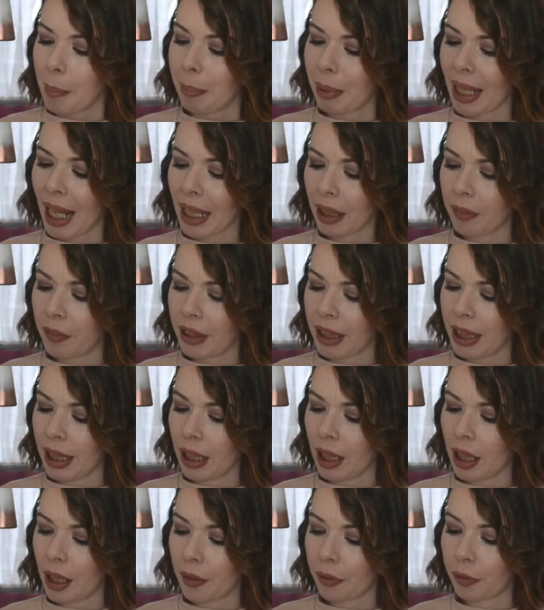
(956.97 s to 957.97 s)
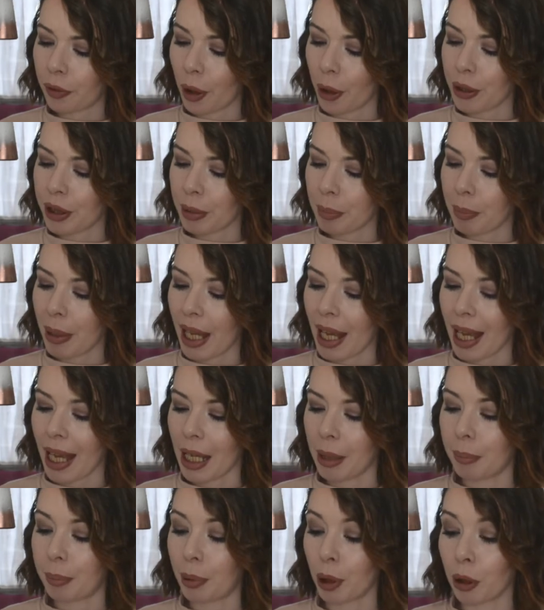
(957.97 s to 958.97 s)
black vanilla, frozen
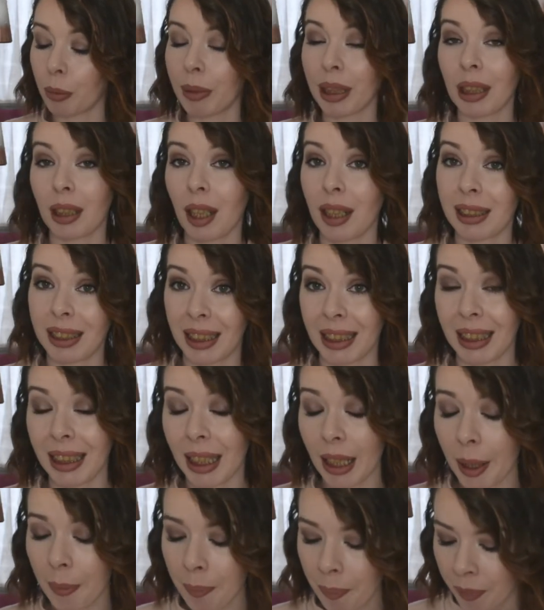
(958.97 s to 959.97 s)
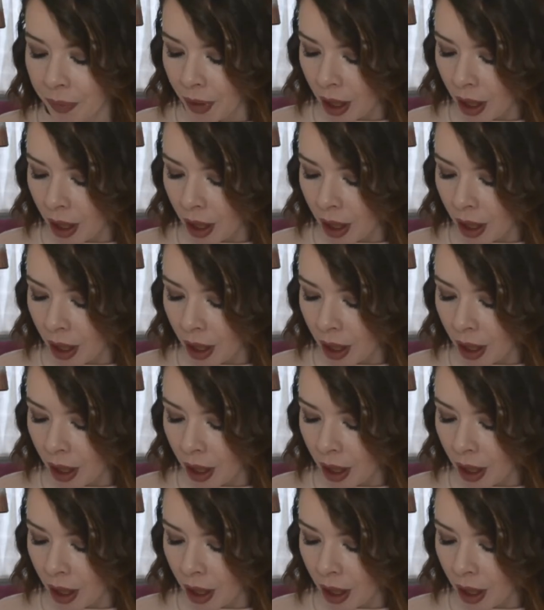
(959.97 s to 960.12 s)
pear and blooming gardenia.